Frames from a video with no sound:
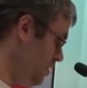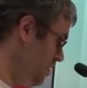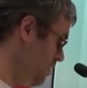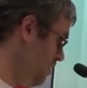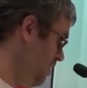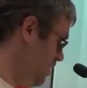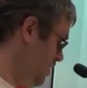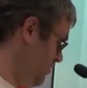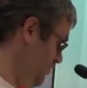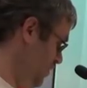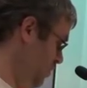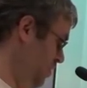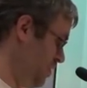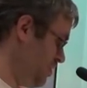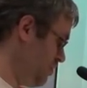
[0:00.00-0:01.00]
If
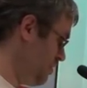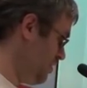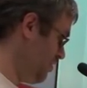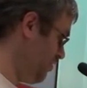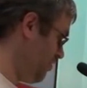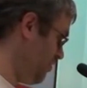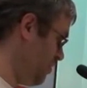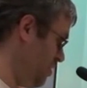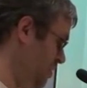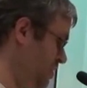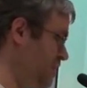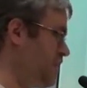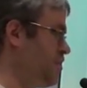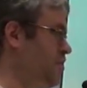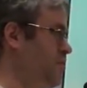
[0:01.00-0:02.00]
I wanted to be
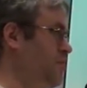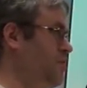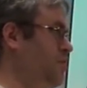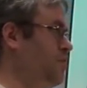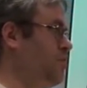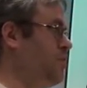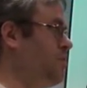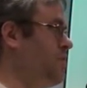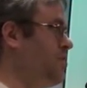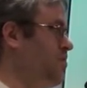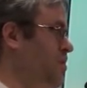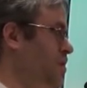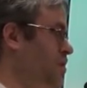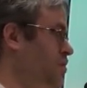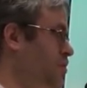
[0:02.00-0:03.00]
snarky, it would be
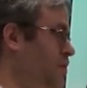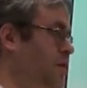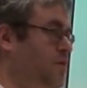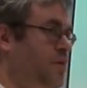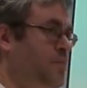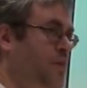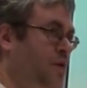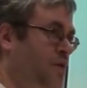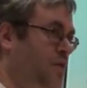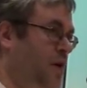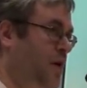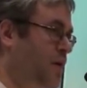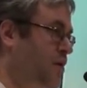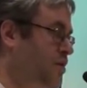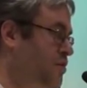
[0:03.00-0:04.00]
titled, I Read Michael
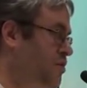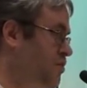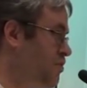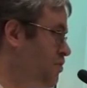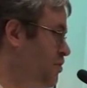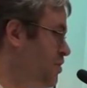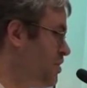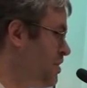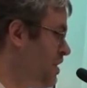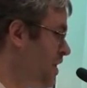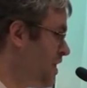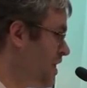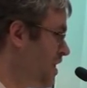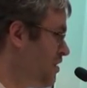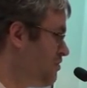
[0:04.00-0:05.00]
Harrington So You Did
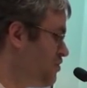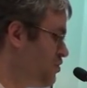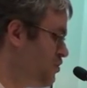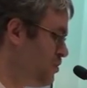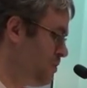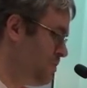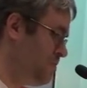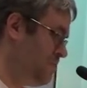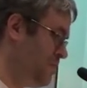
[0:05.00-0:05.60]
Not Have To.